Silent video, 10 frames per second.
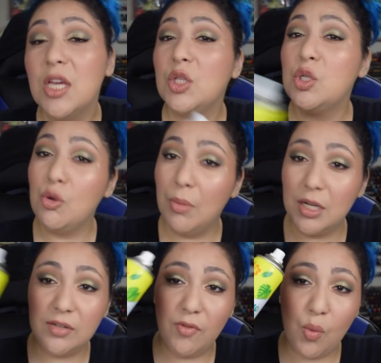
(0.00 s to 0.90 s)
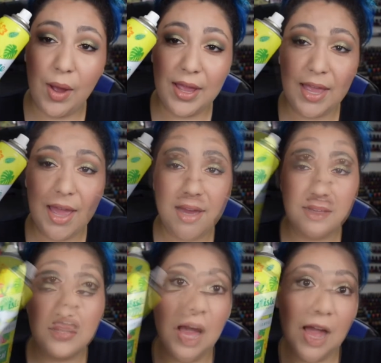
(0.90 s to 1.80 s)
too much of a white
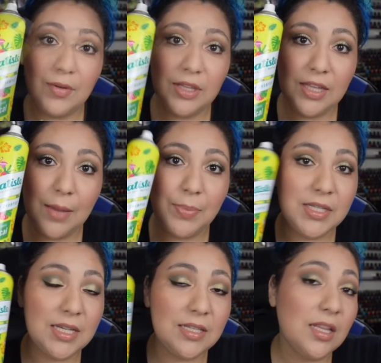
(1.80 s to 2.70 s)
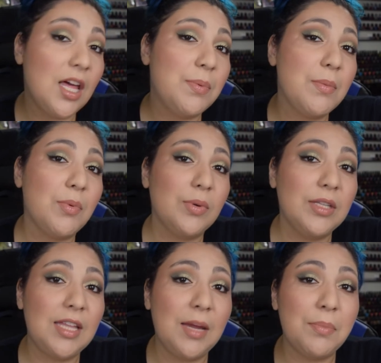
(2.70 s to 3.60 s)
cast. I really like Batiste. A lot of people
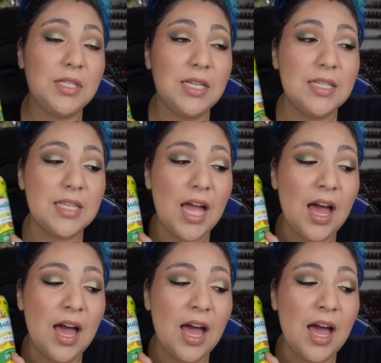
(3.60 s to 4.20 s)
really like Batiste.